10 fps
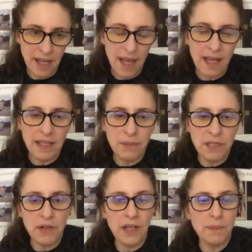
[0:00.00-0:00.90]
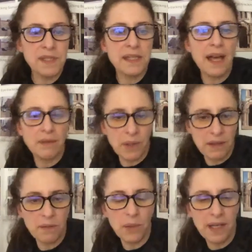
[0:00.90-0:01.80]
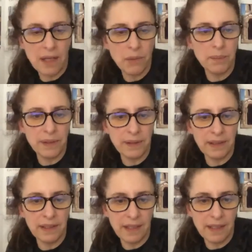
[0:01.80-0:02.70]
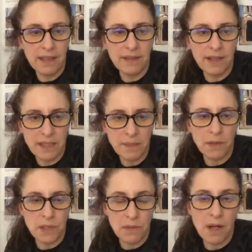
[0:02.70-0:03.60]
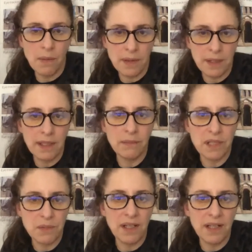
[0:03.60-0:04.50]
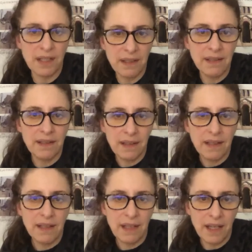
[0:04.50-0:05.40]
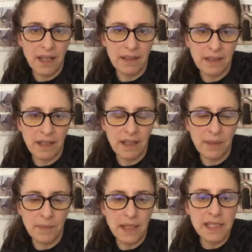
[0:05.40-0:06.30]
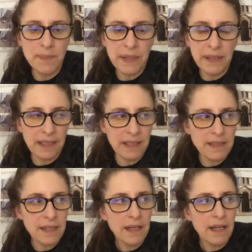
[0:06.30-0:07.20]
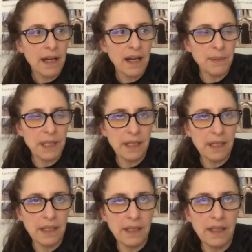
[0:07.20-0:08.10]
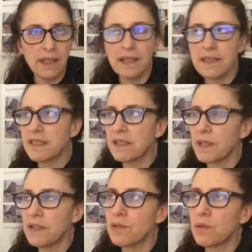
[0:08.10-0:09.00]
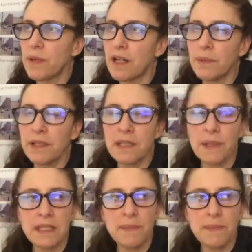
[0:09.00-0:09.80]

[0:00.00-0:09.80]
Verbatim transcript: And he was very upset with the way they were building and he thought something was wrong with it and he was right. And, um, and his buildings, I mean, he, he, he does some unusual modern buildings, but his